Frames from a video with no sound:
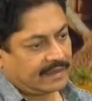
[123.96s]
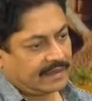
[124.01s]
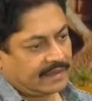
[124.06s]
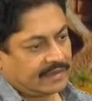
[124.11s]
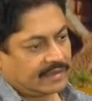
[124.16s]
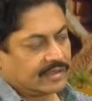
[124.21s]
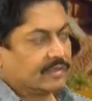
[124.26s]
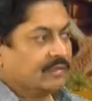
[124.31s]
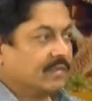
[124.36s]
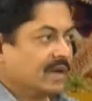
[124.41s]

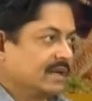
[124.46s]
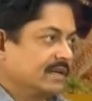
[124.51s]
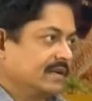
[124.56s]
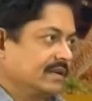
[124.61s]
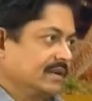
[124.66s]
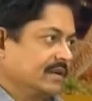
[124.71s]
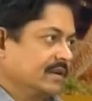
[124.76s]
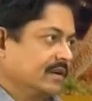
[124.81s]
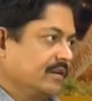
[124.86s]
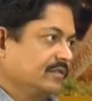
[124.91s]
the
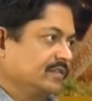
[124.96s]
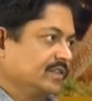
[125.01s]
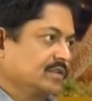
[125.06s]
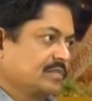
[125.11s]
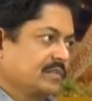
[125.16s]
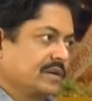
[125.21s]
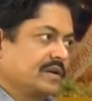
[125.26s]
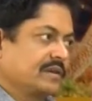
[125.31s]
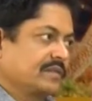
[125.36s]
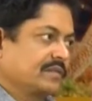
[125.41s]
murder of the
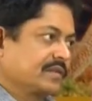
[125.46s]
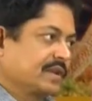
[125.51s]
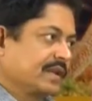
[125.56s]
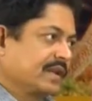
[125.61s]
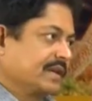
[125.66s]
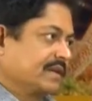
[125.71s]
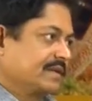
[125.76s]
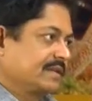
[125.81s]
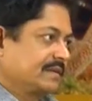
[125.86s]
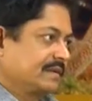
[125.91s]
spirit of
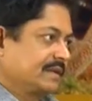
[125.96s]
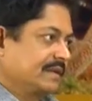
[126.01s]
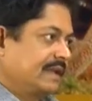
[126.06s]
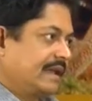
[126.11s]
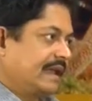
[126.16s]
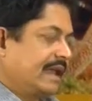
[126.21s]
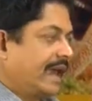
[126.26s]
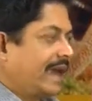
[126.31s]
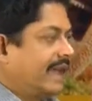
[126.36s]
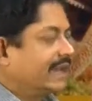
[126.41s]
cricket,
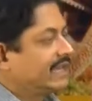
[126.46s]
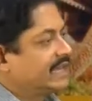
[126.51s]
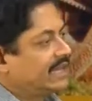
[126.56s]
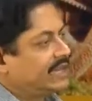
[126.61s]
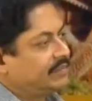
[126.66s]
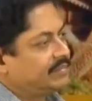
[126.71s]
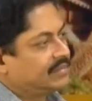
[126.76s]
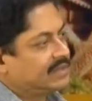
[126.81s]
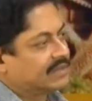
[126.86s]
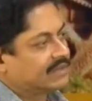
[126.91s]
and
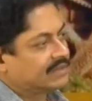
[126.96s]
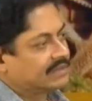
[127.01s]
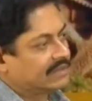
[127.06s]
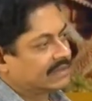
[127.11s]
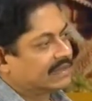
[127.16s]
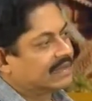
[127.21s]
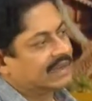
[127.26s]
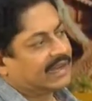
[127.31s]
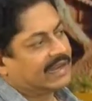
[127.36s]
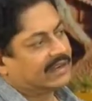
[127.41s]
keep this
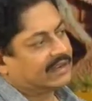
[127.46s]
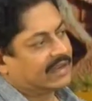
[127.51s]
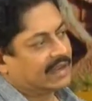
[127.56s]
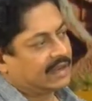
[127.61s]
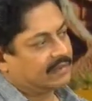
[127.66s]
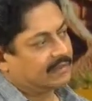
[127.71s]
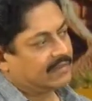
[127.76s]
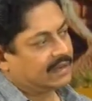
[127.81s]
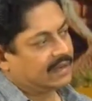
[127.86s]
great game